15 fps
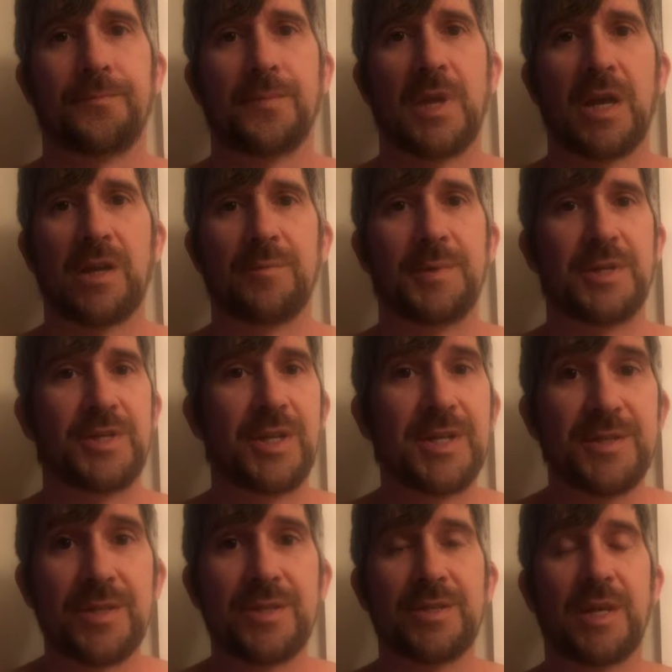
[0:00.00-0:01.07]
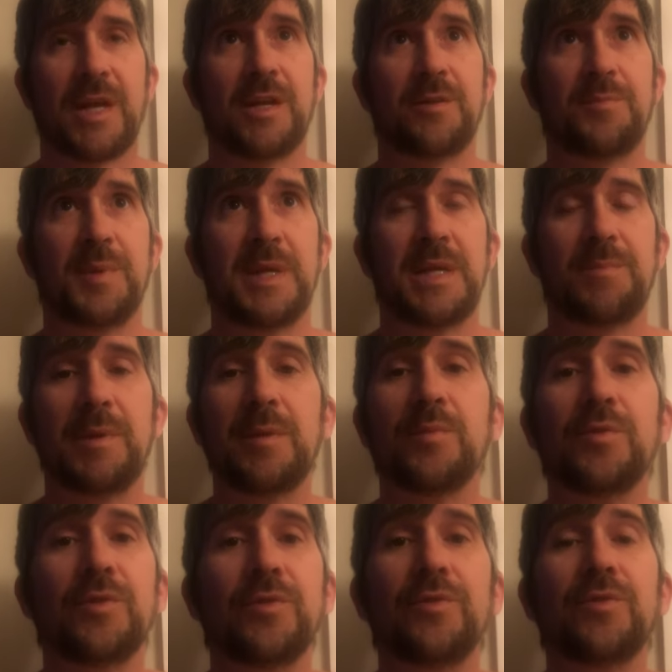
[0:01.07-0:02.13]
That could be Jesus, that could be
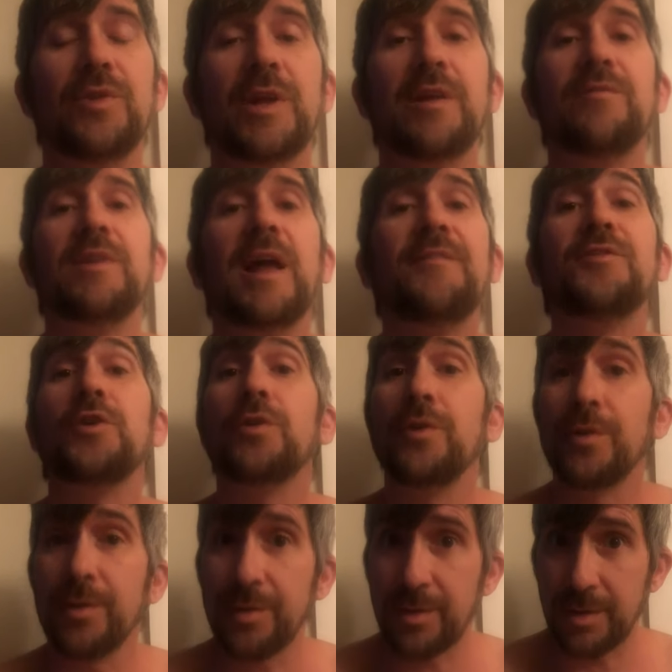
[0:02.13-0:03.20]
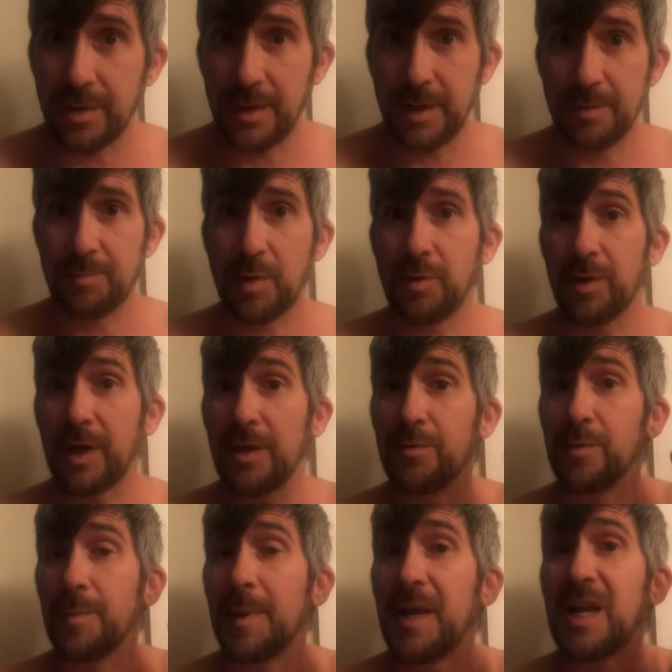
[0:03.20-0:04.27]
people that have left earth but can
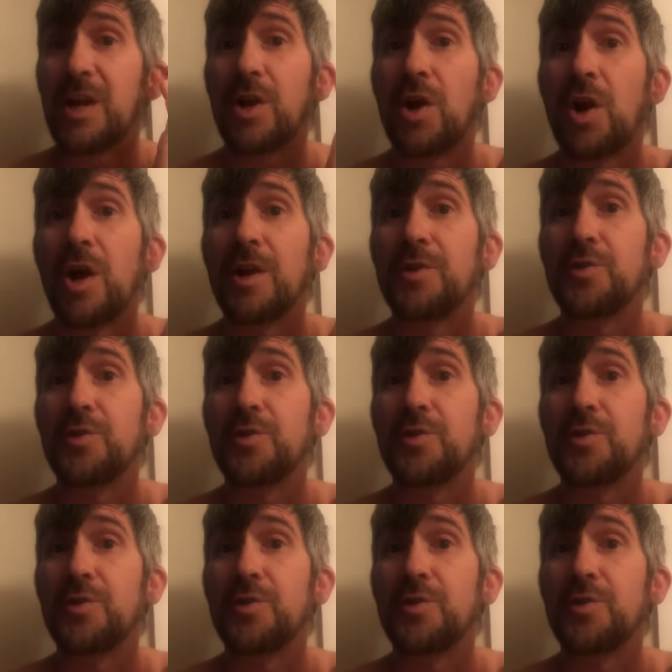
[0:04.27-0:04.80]
remain on